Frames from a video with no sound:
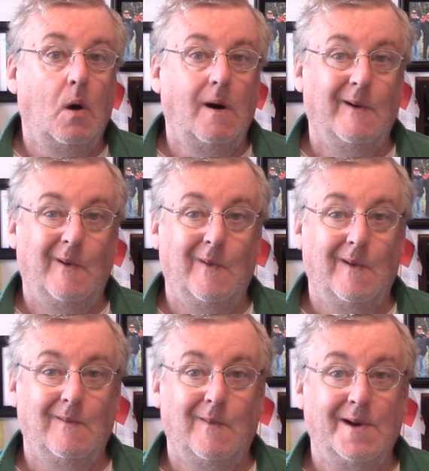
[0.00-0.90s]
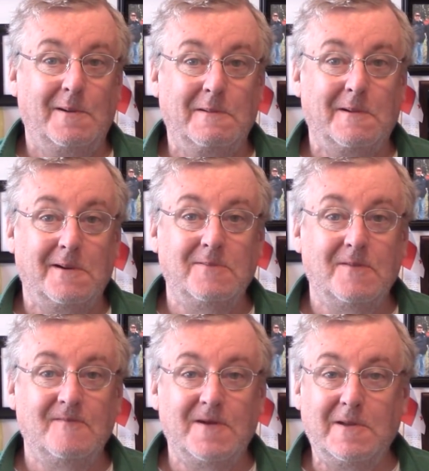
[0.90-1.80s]
Oh, when are you going to get
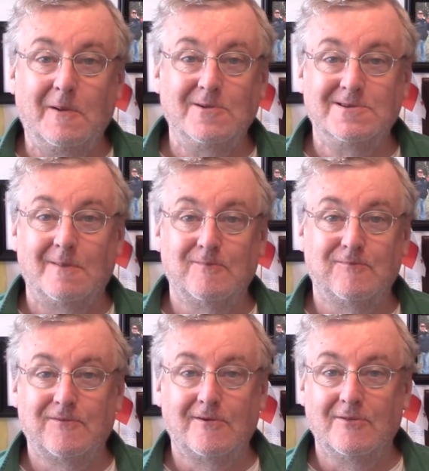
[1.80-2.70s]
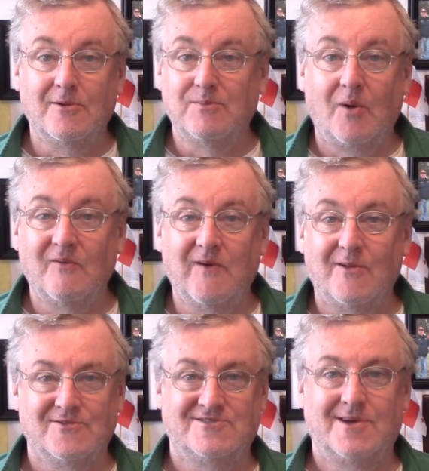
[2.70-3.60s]
the videos up for the Pole
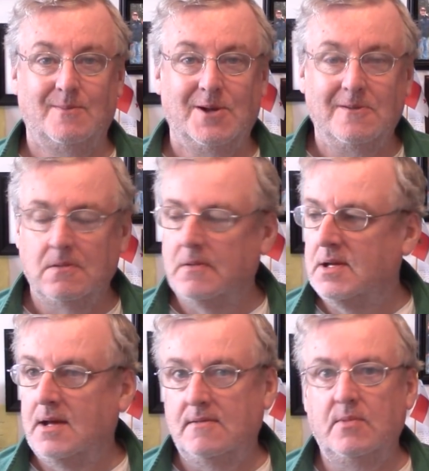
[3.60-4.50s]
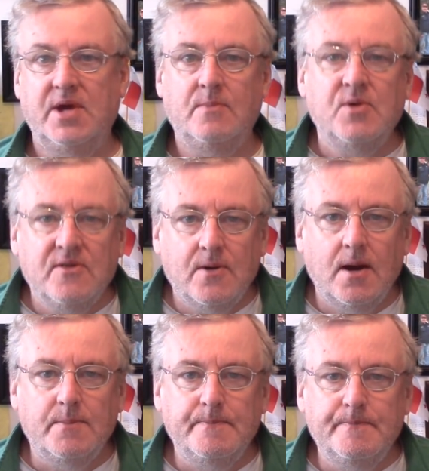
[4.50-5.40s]
Vault Summit? They'll be up when they're
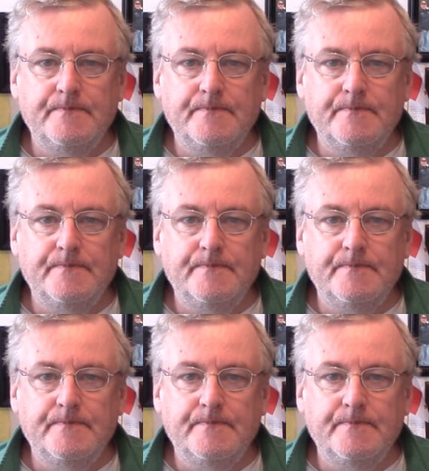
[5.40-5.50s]
up.